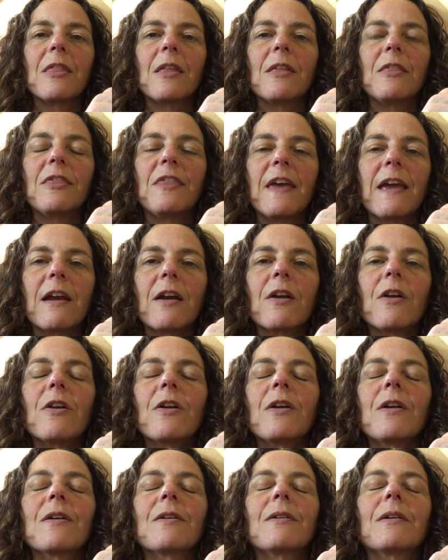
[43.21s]

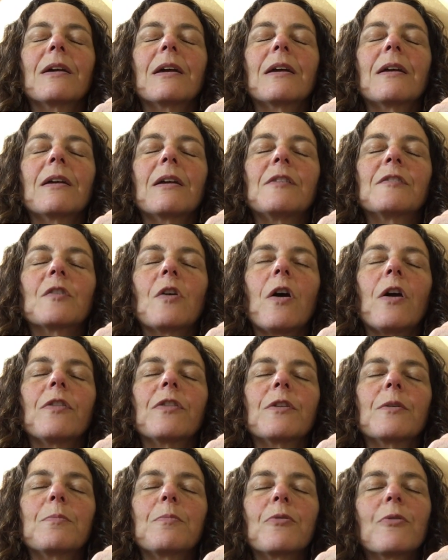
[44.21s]
There is called
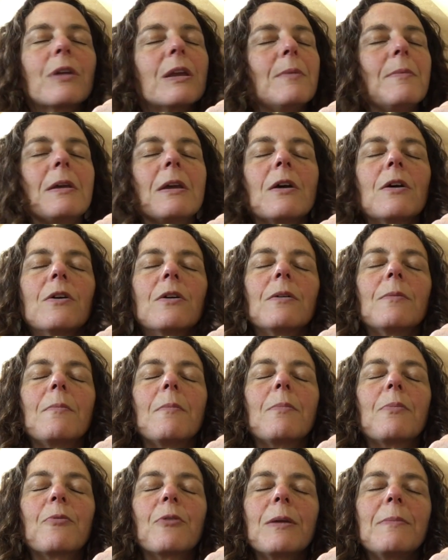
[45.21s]
the
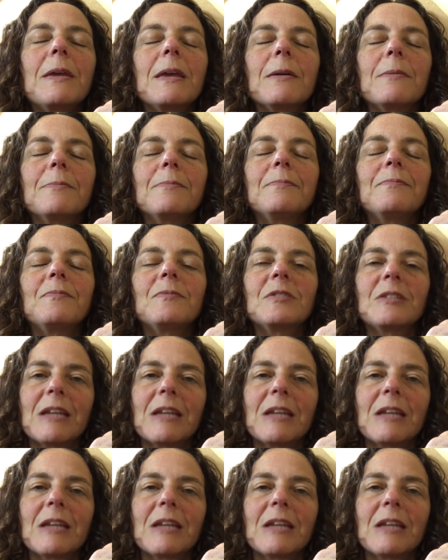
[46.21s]
Premium